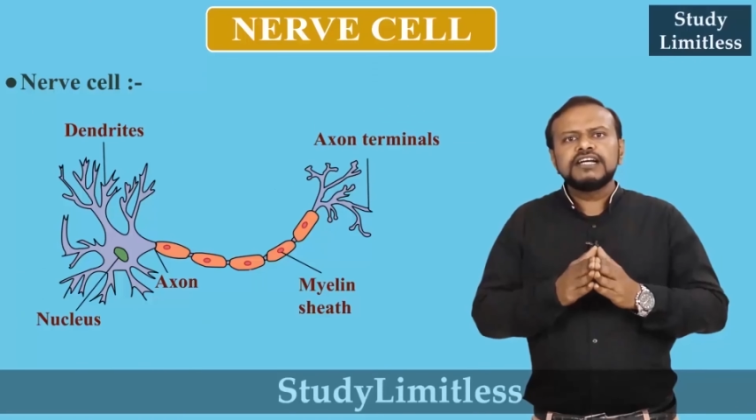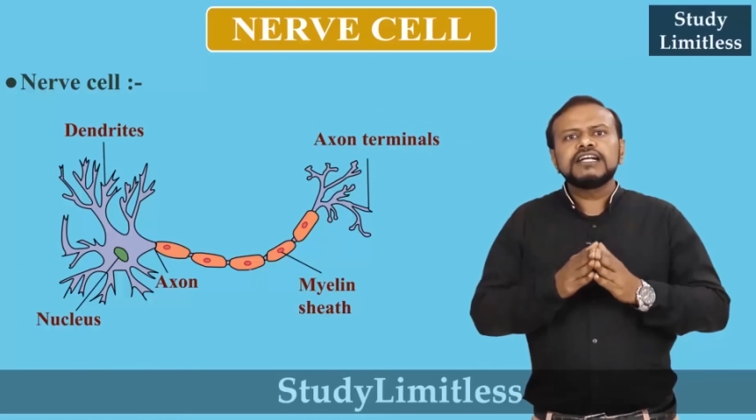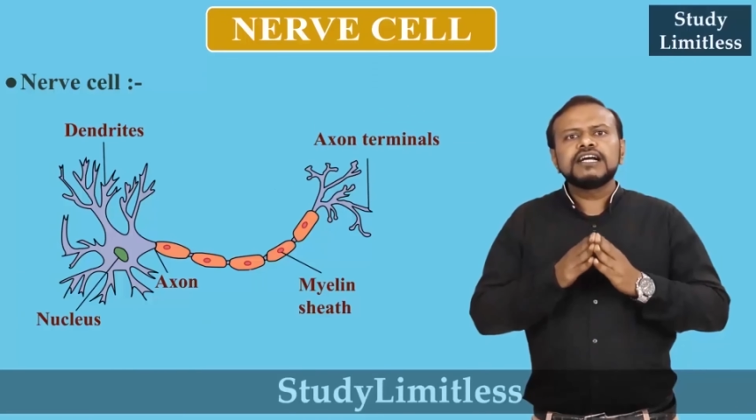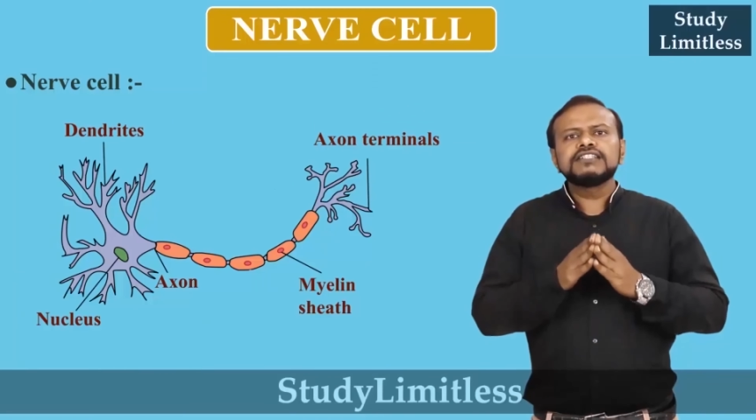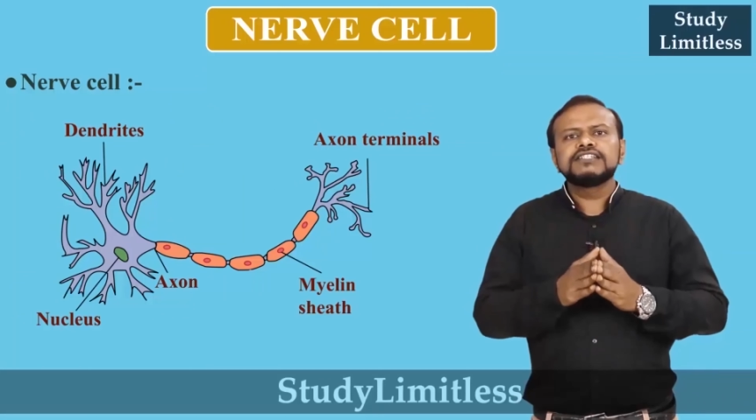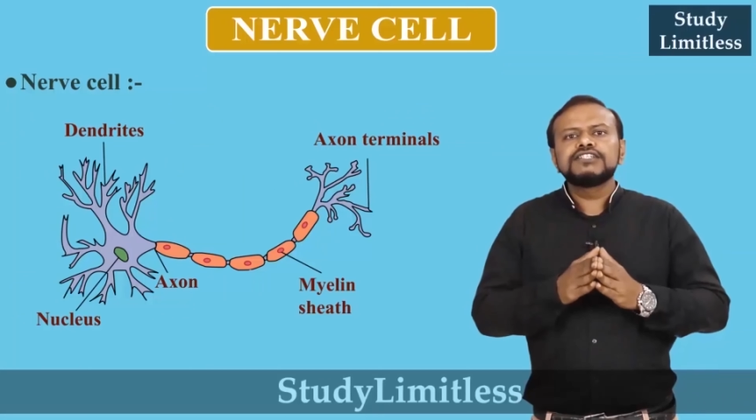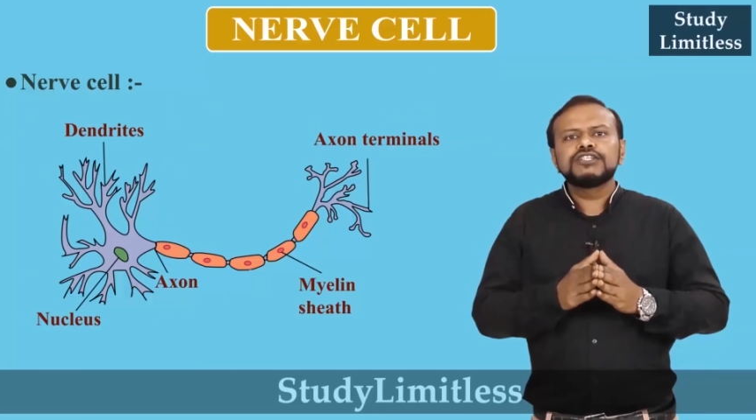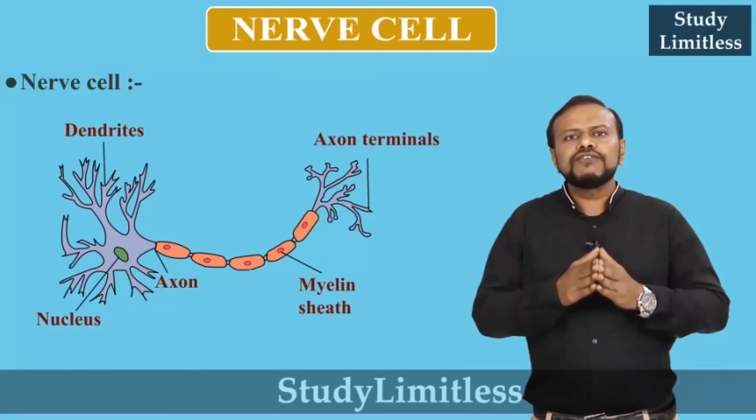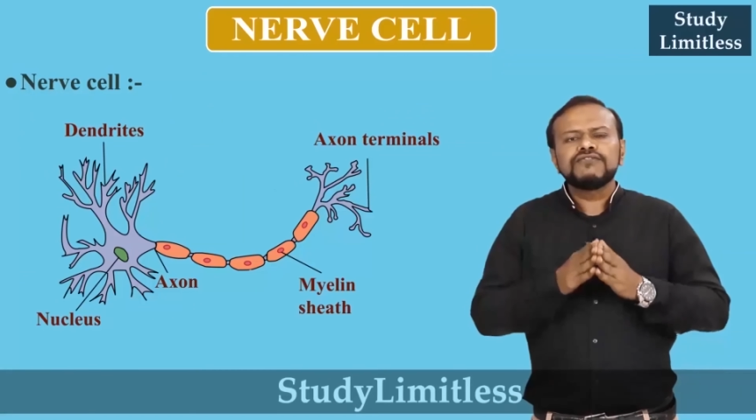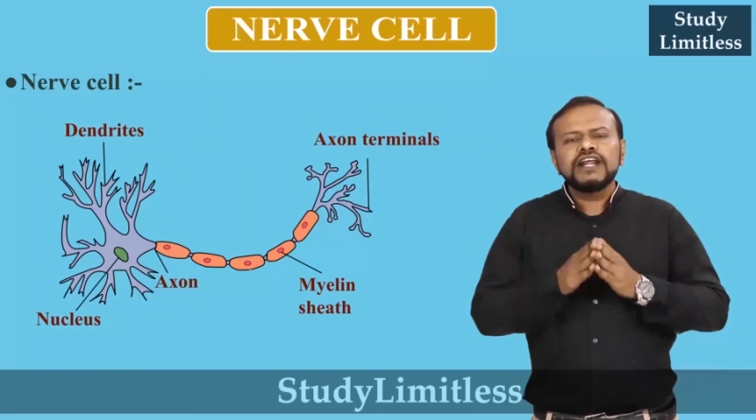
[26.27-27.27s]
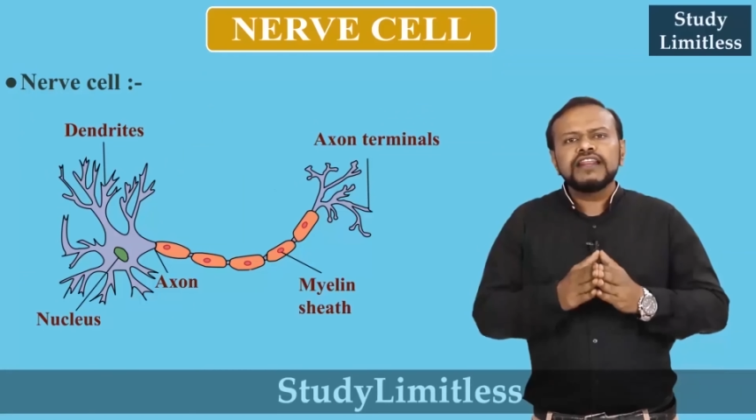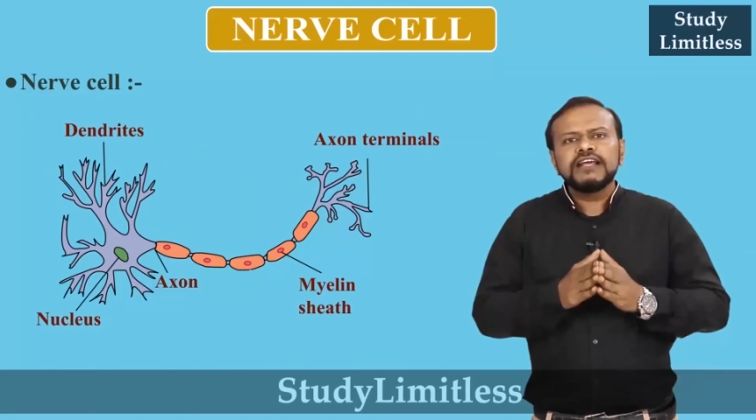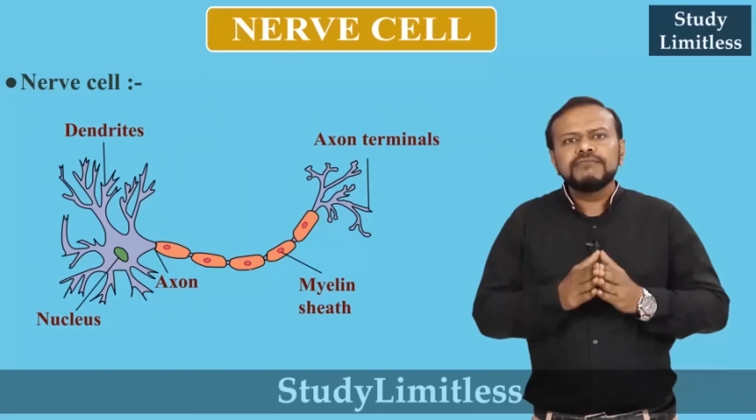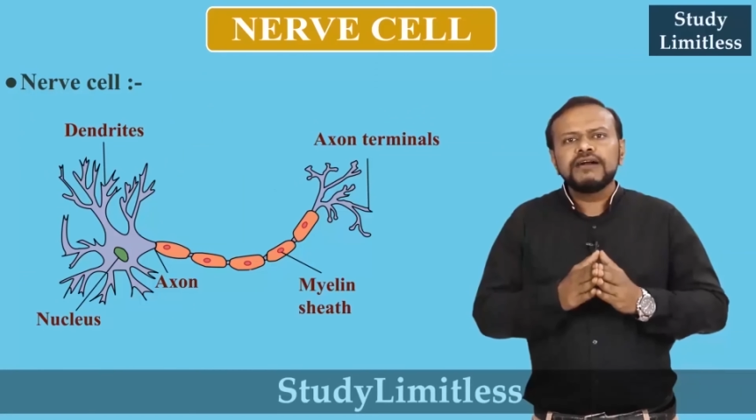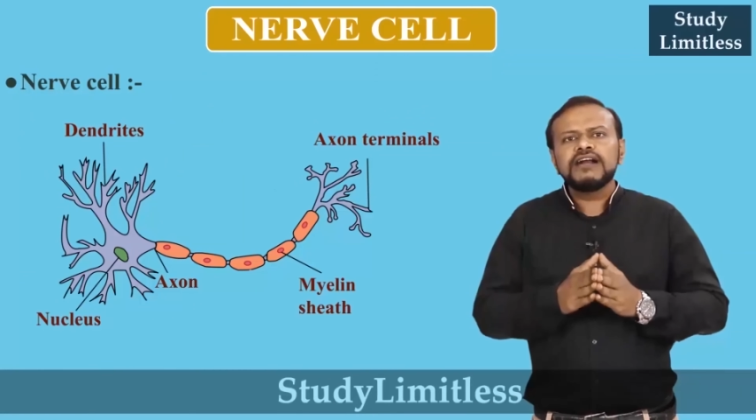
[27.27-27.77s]
it consists of
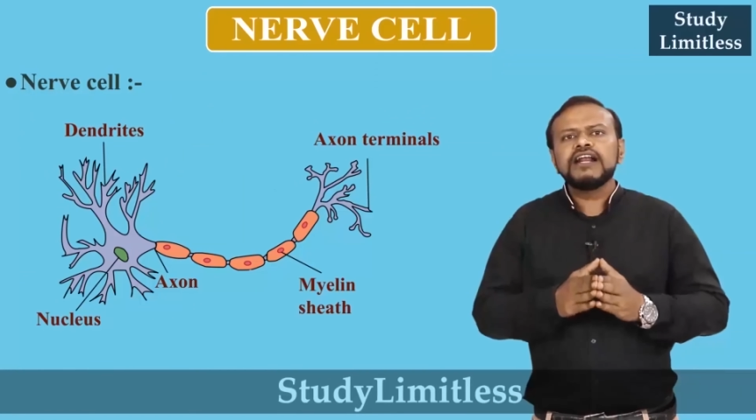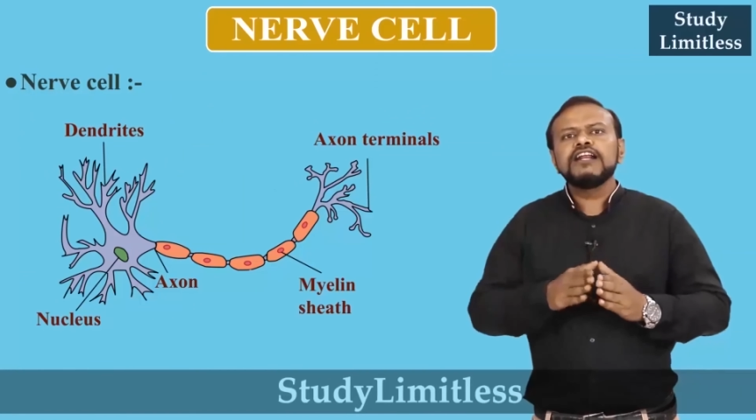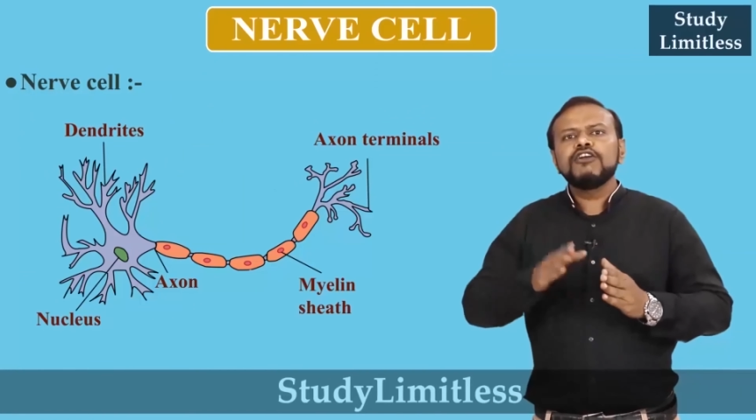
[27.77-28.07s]
nothing but an